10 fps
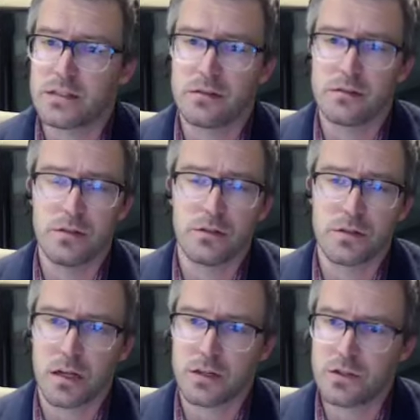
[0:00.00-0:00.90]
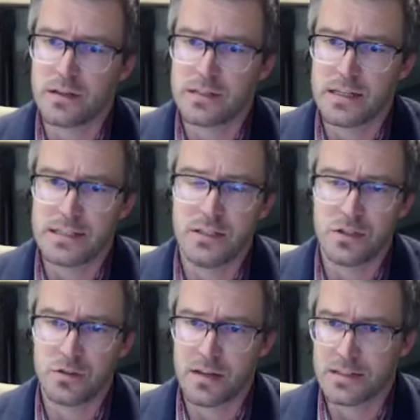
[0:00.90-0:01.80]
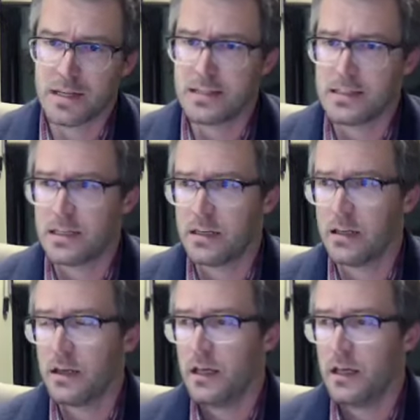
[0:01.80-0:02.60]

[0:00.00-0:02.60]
and talking 2018, 2019.